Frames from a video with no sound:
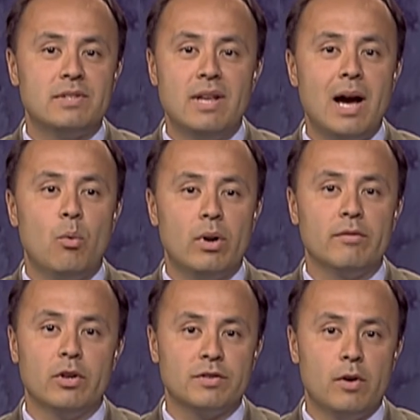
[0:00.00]
not one
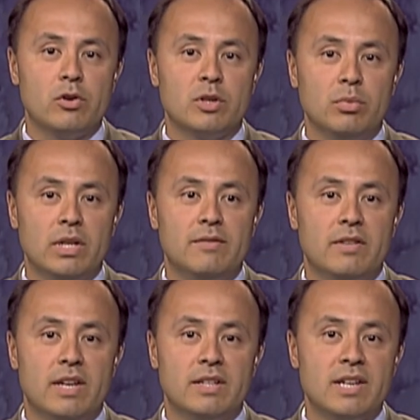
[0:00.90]
of those folks who believe
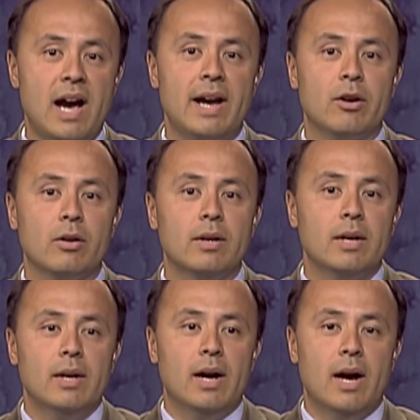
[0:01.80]
that the entire
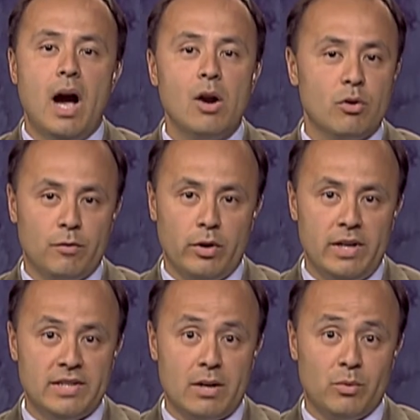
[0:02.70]
aquifer
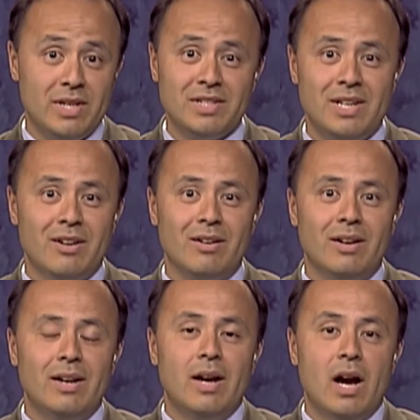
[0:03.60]
is at risk
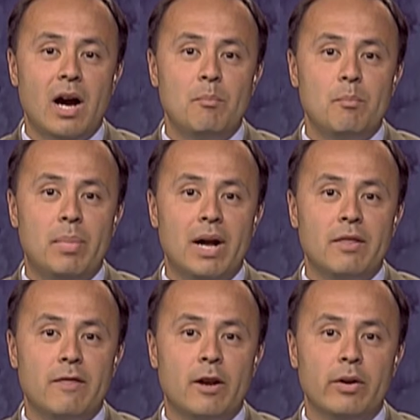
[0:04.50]
here,
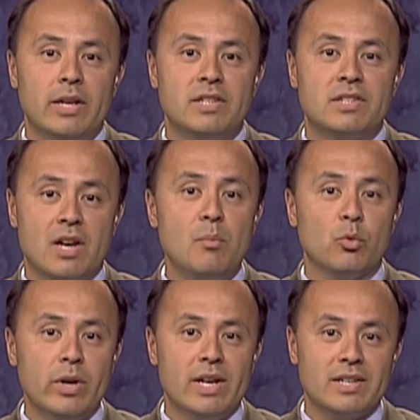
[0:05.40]
but there is some
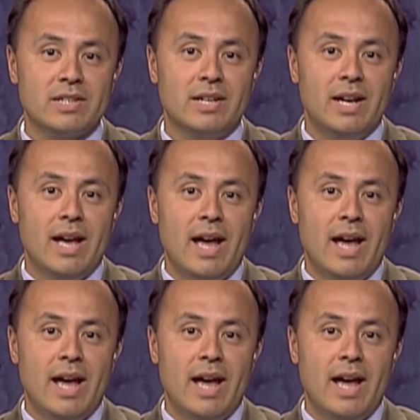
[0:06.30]
risk.